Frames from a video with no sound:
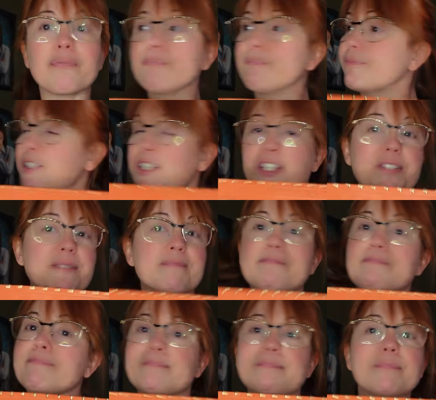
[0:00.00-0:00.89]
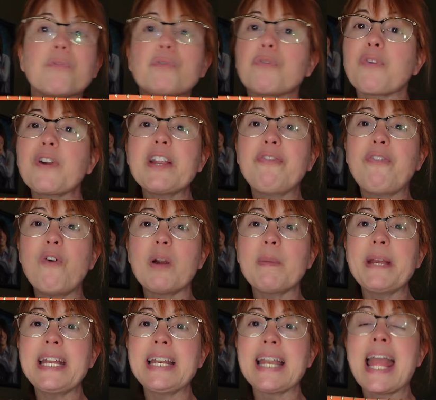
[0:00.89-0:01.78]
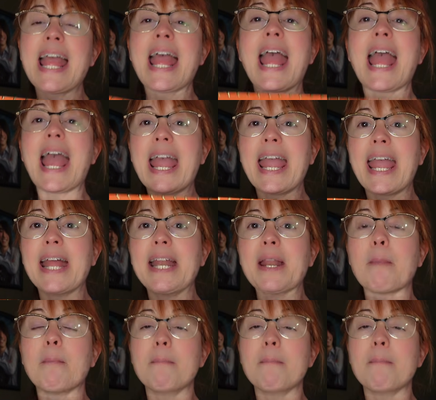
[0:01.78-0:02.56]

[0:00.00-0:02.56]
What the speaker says: just freeform it and